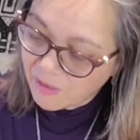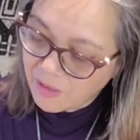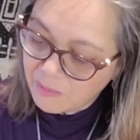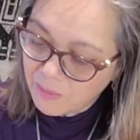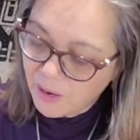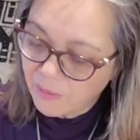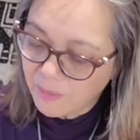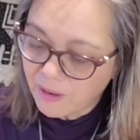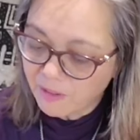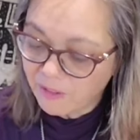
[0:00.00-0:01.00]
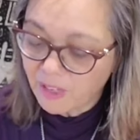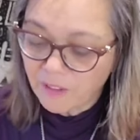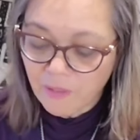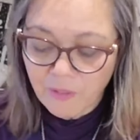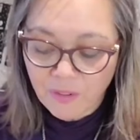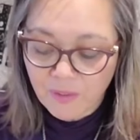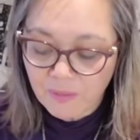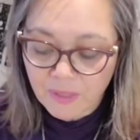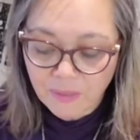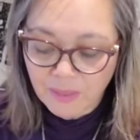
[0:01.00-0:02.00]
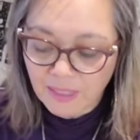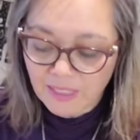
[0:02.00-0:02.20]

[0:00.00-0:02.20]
could pop out, even from something